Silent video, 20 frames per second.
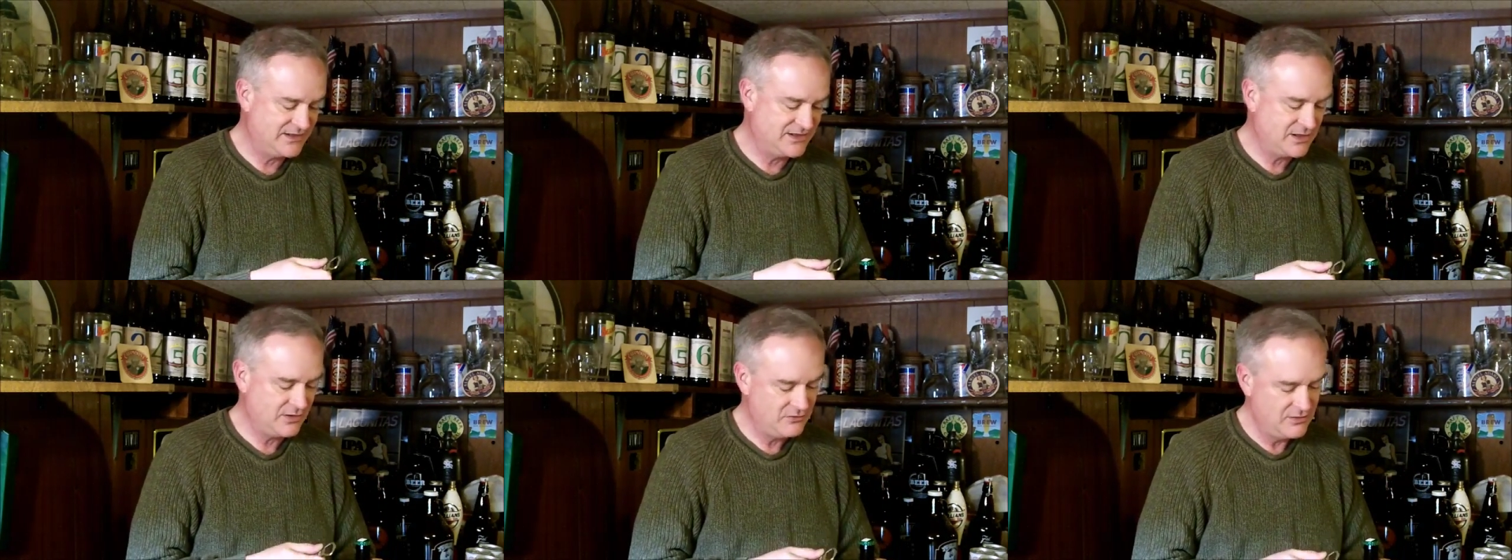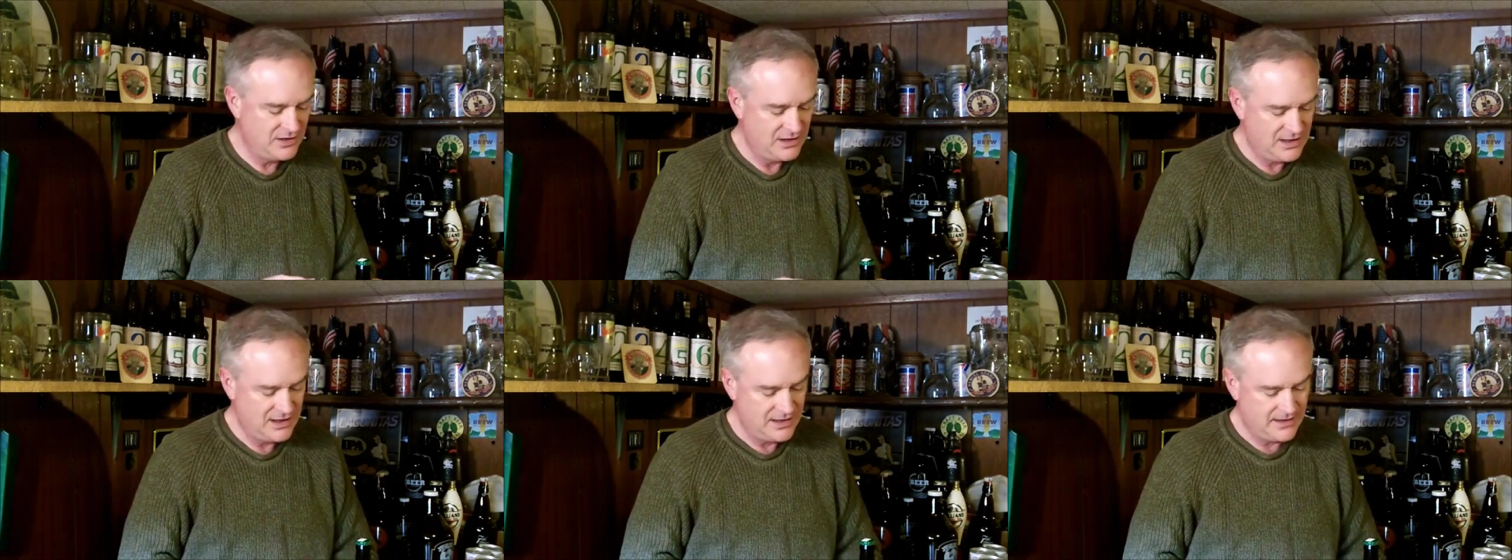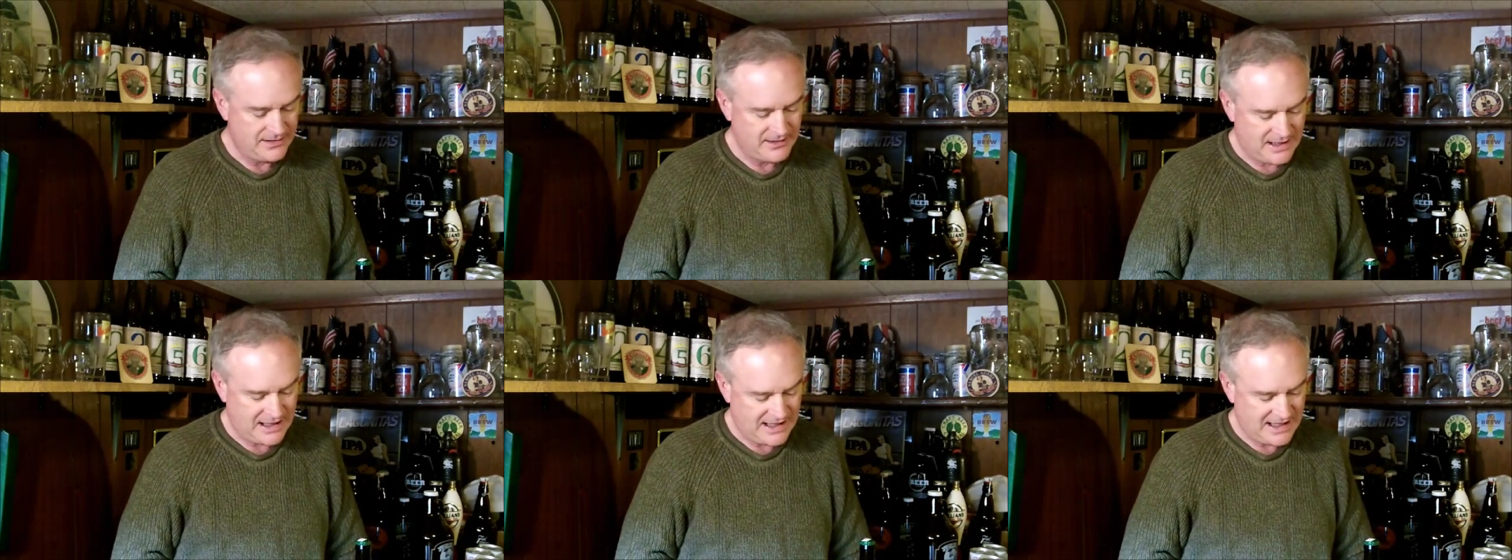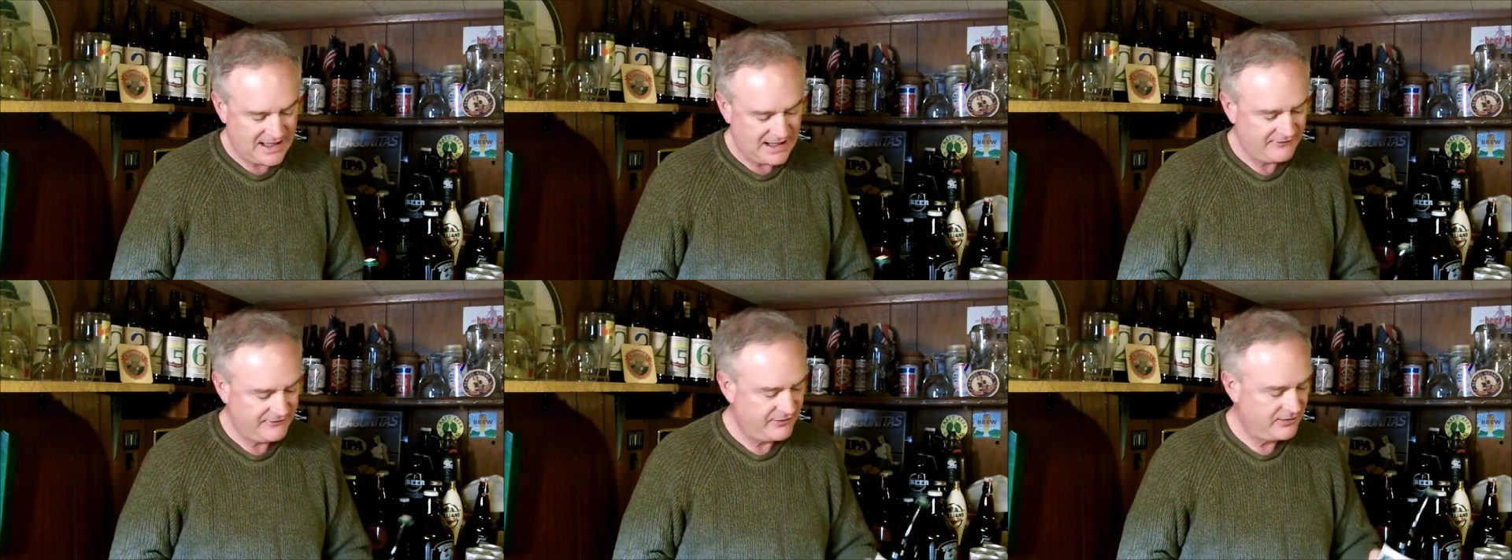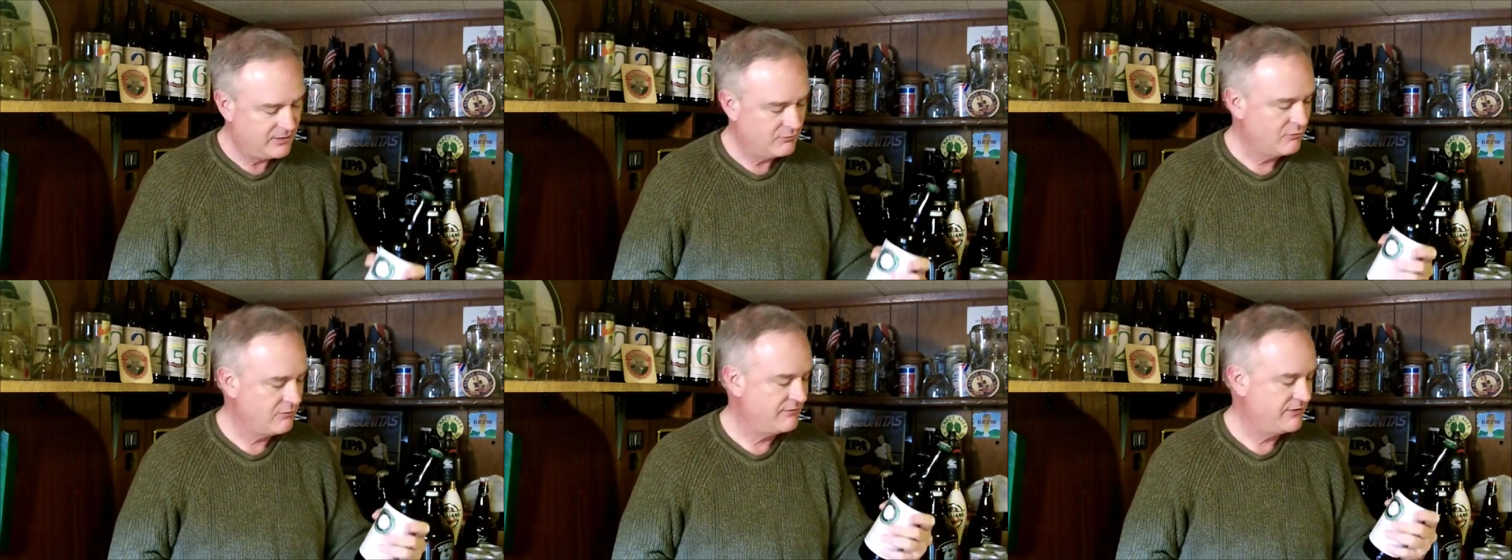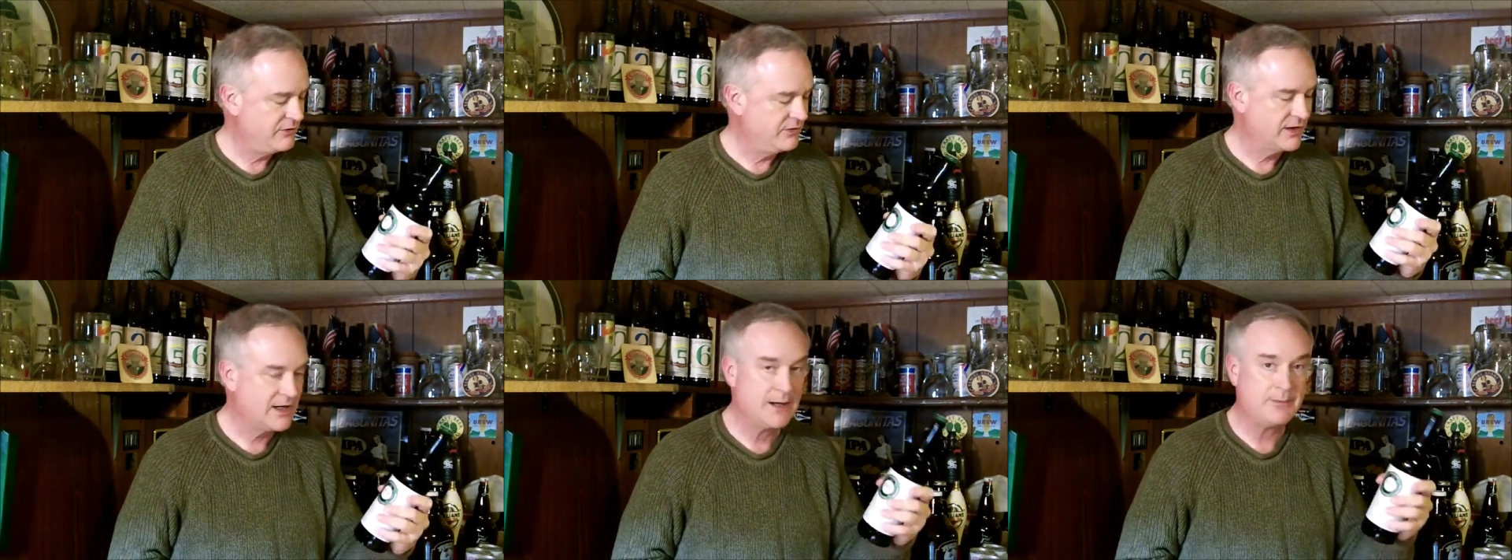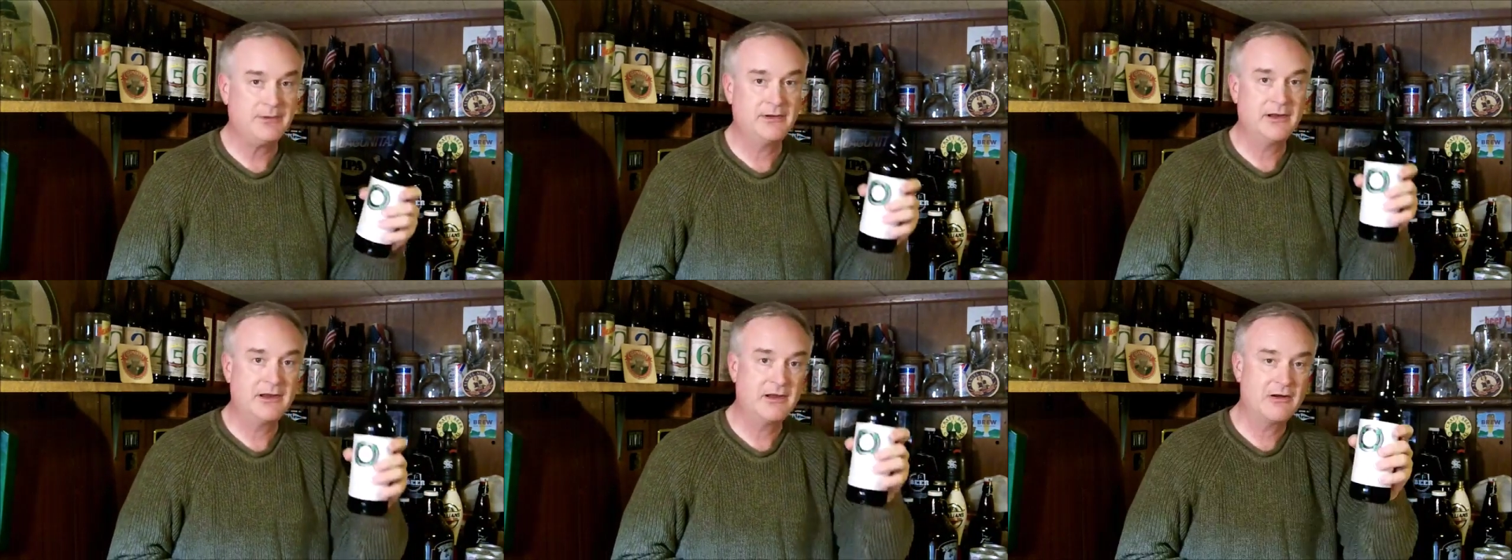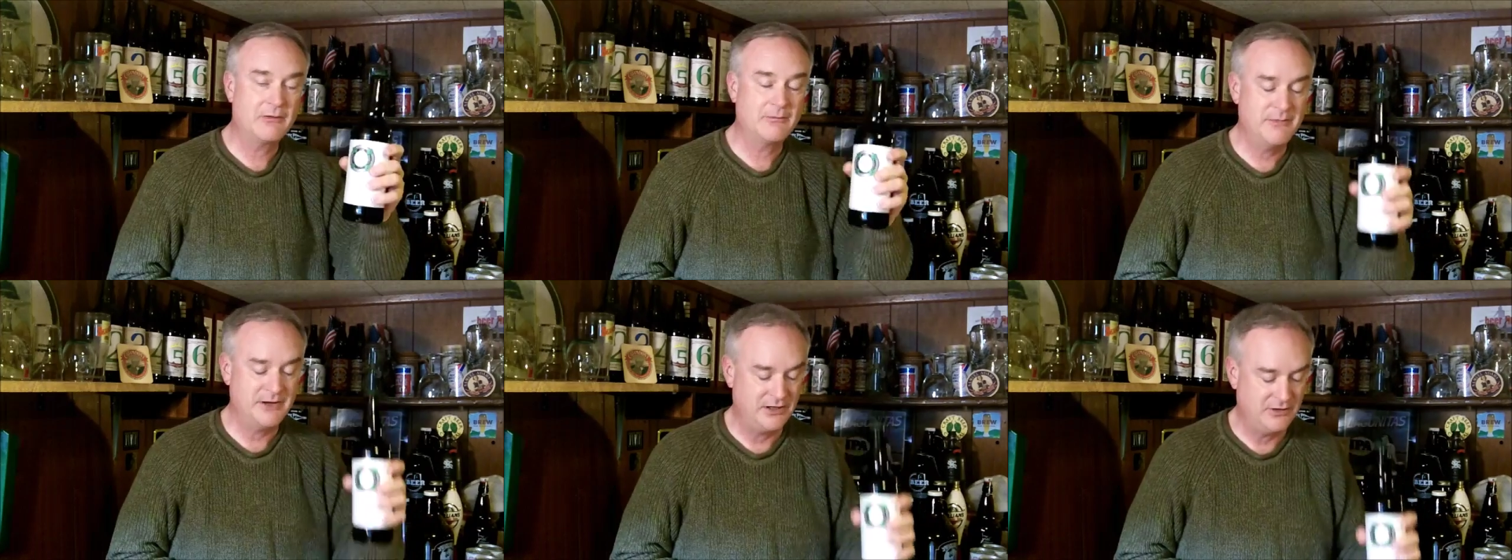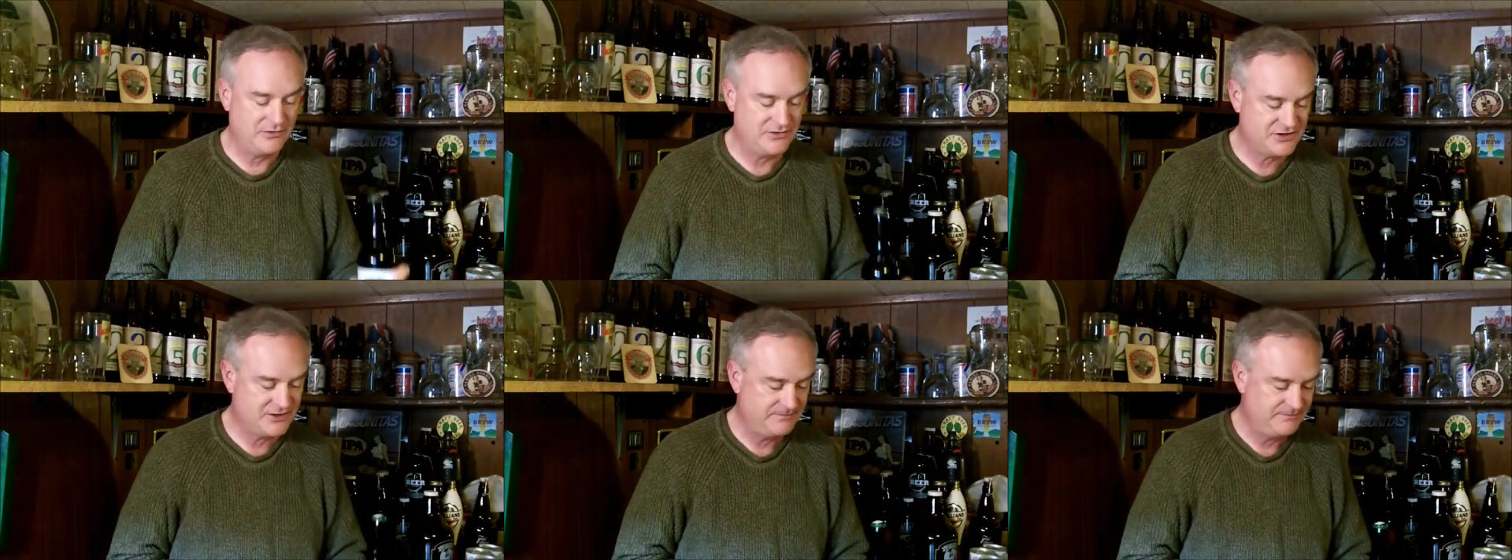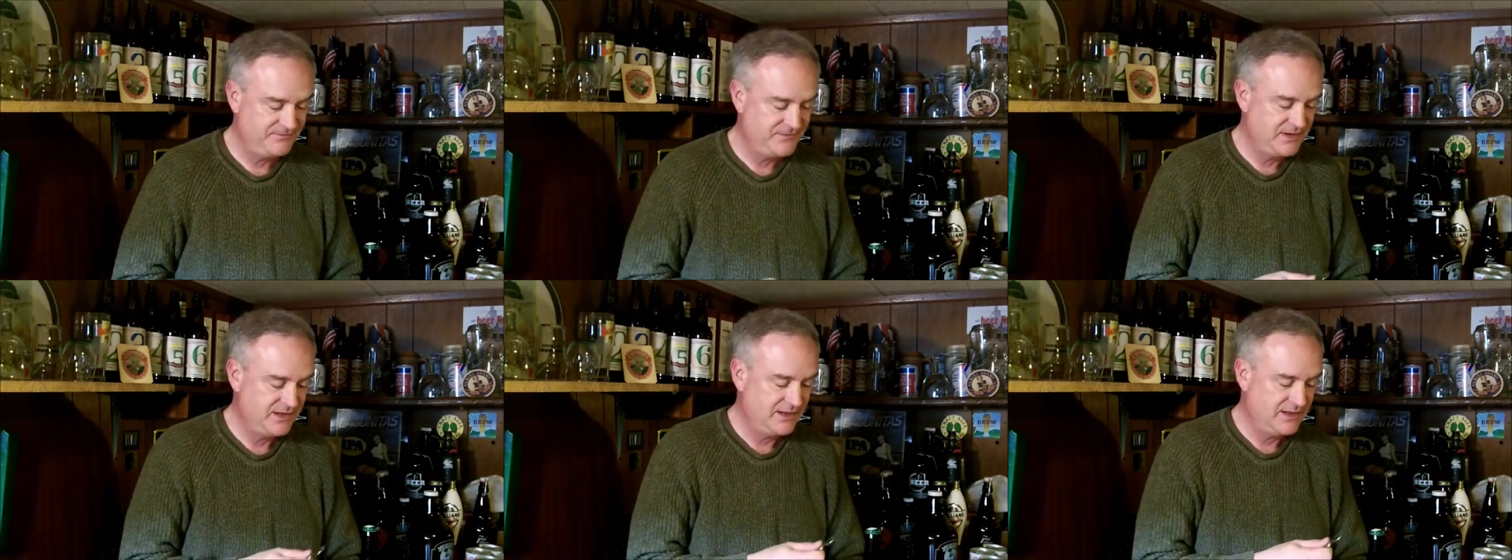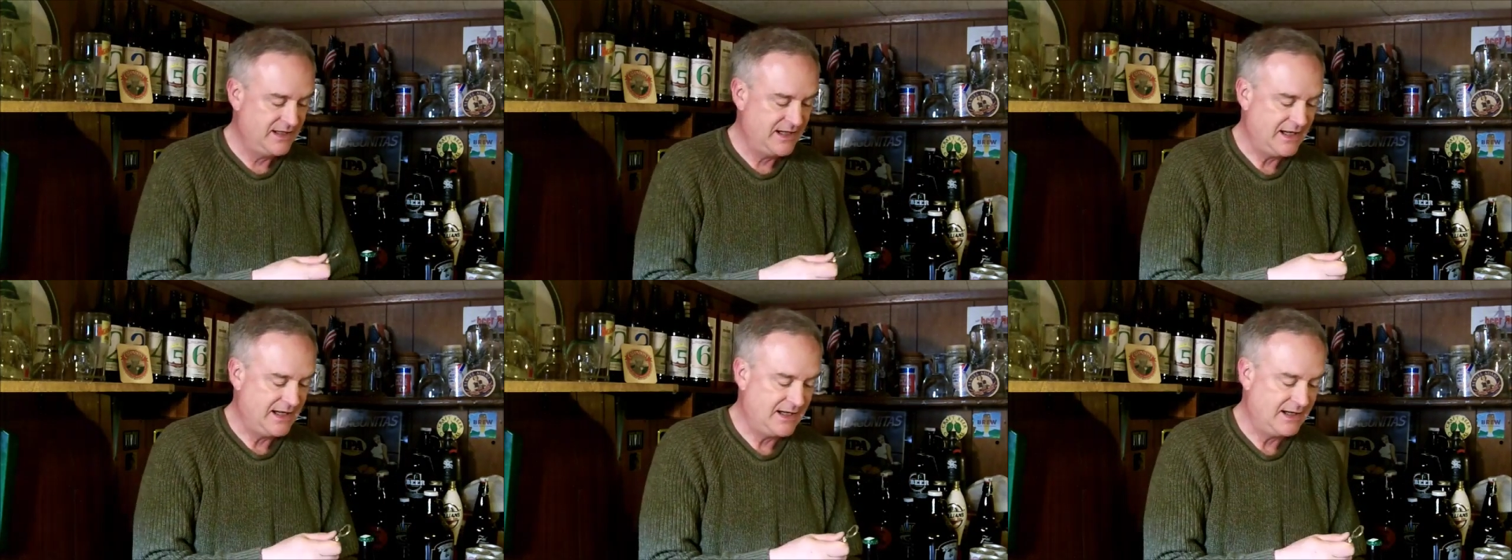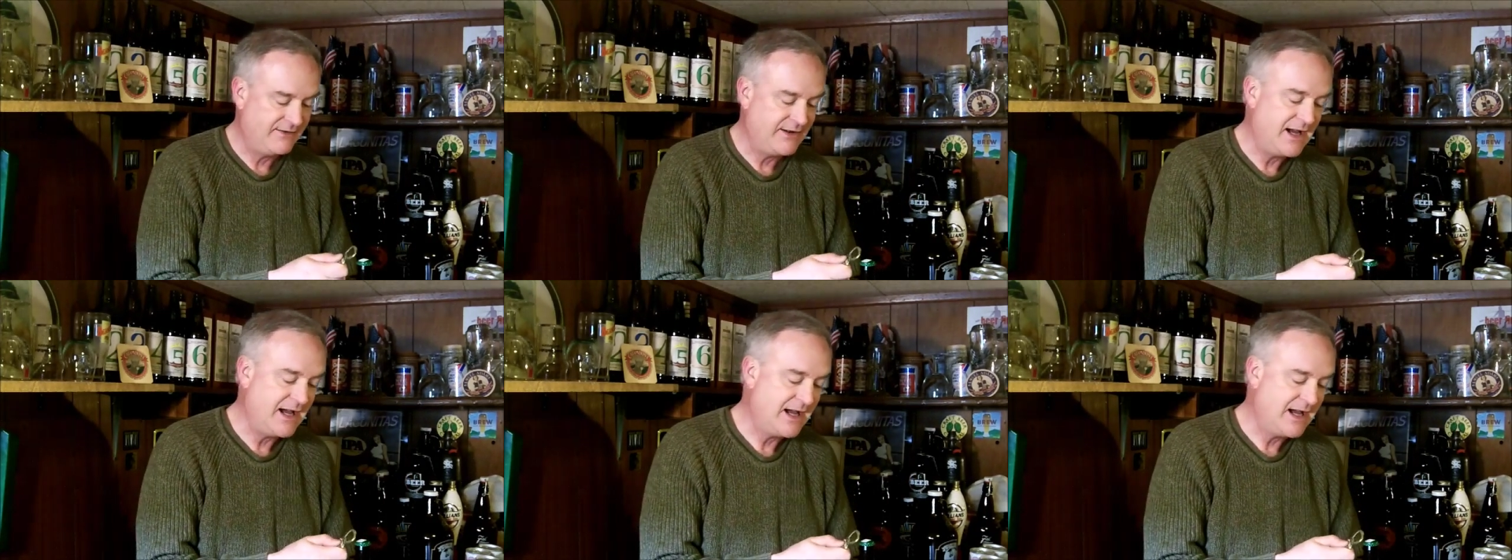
So I have reviewed a couple of their beers, and I've